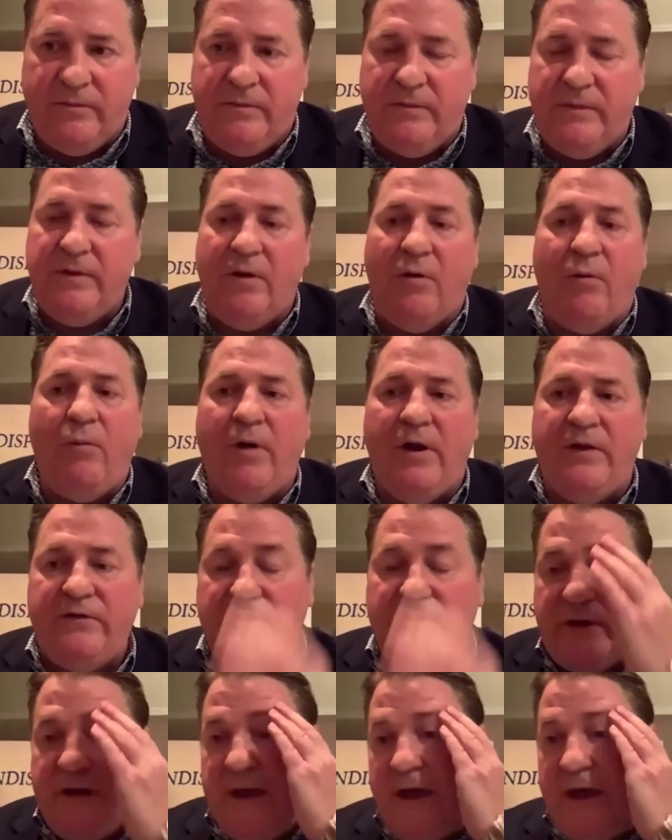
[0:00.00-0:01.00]
you know,
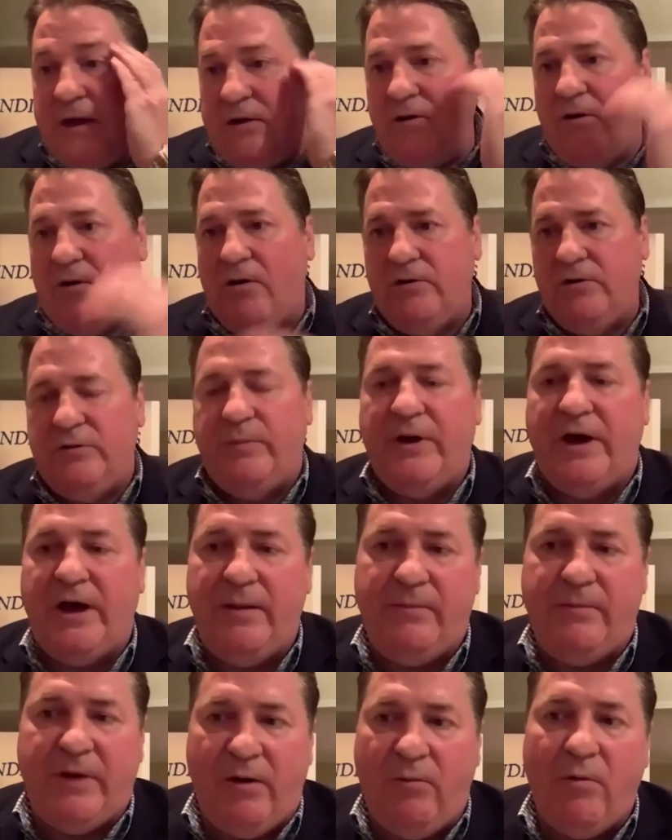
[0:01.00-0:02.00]
once again called
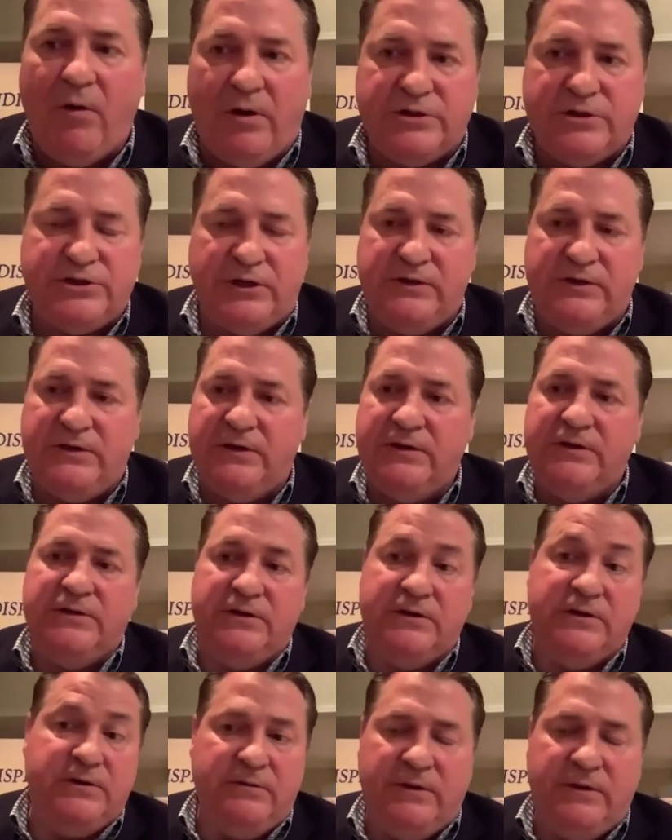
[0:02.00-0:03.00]
upon by Washington
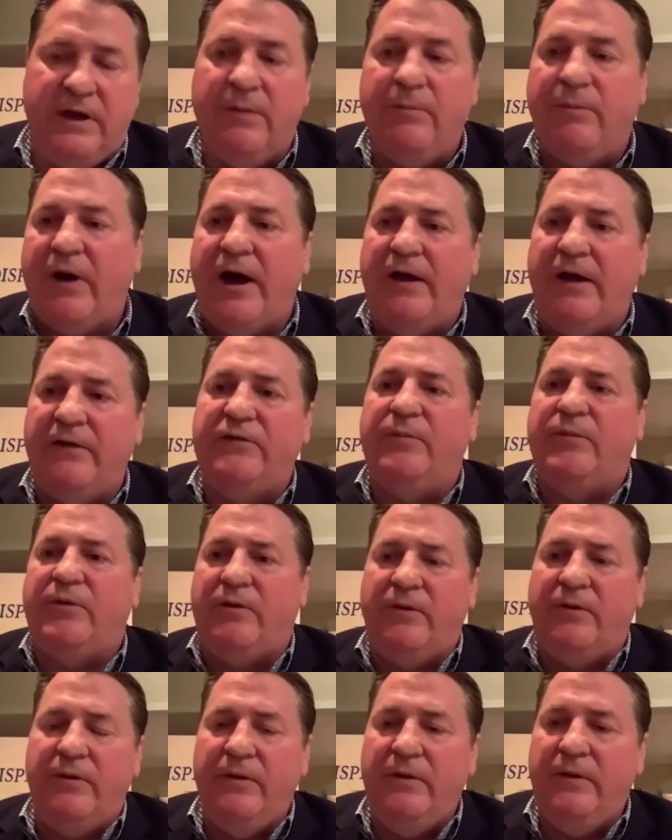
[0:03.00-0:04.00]
to do the
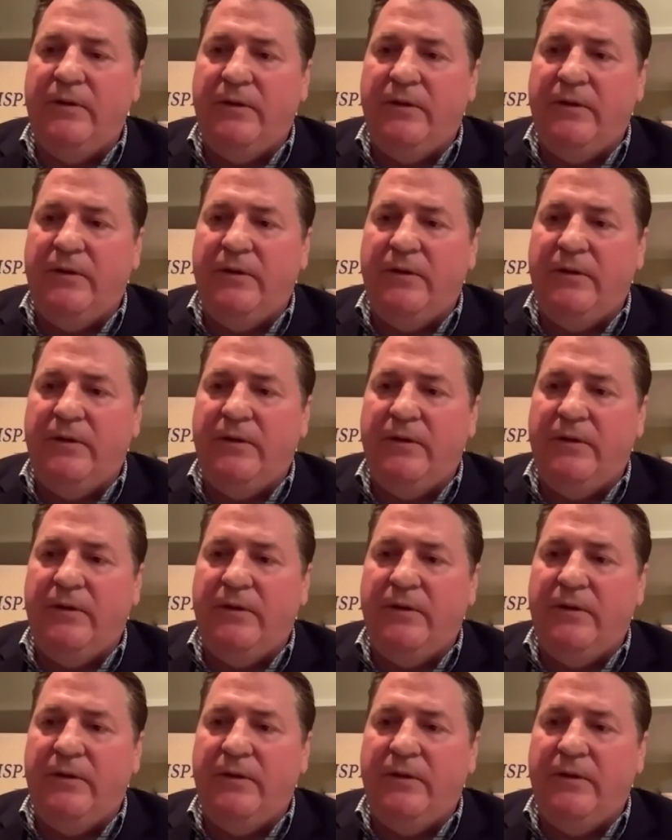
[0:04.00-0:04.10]
impossible,